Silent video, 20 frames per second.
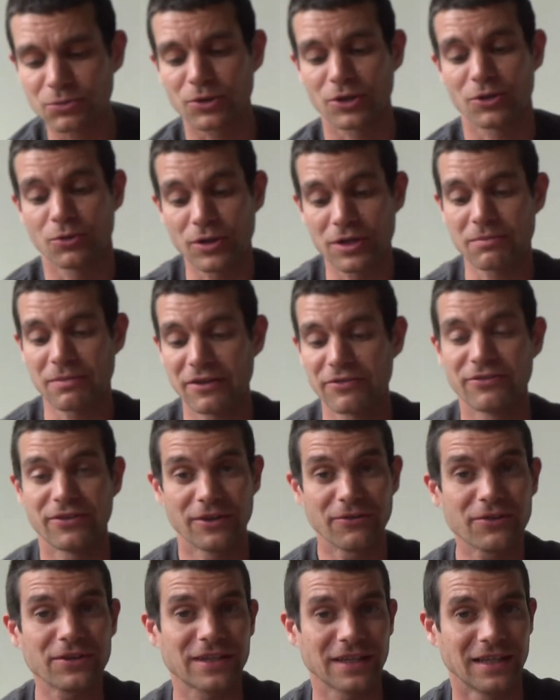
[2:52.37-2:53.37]
were one of my
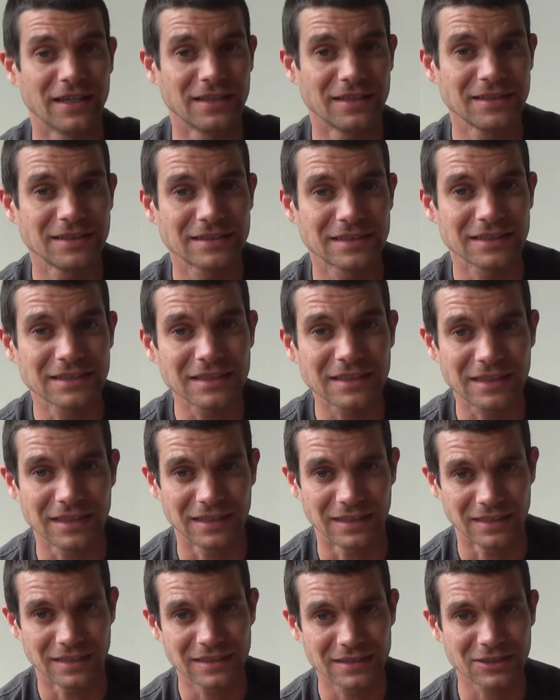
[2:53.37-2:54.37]
favorite candies as a
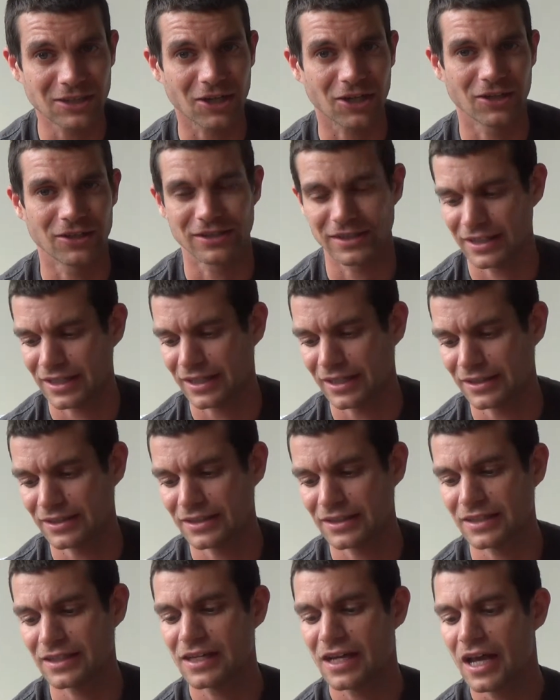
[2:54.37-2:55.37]
kid, as a hard
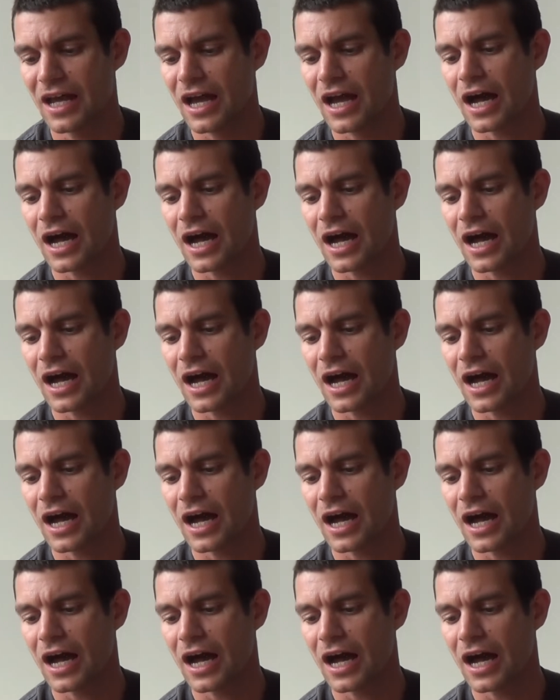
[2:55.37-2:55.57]
candy.